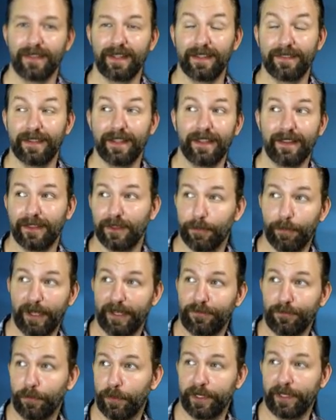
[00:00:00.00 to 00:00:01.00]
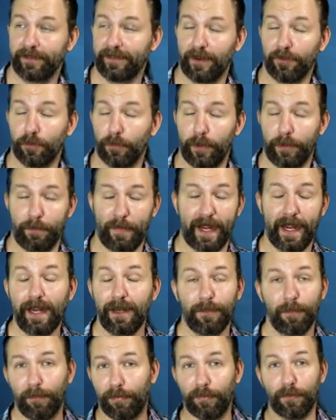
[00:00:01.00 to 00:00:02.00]
Is it the best one that's ever been
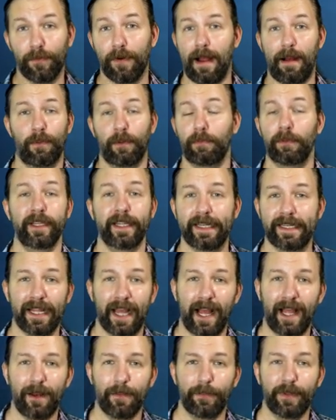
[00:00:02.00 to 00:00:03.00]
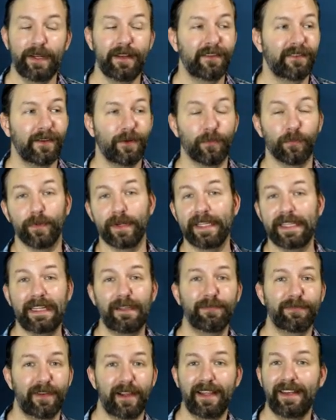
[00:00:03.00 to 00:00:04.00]
made? Probably not, but is it
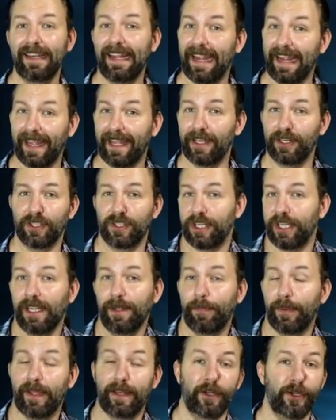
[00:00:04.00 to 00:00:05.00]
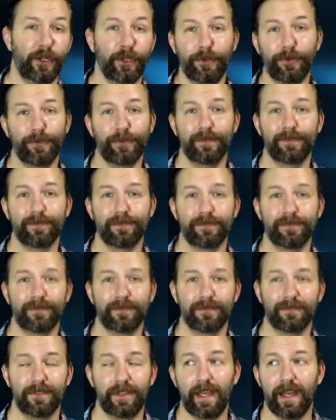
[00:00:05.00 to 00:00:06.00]
really fun and cheap and new?
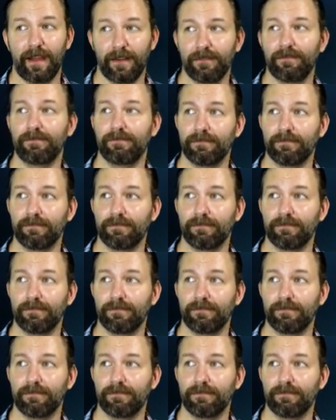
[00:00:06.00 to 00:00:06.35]
Yeah,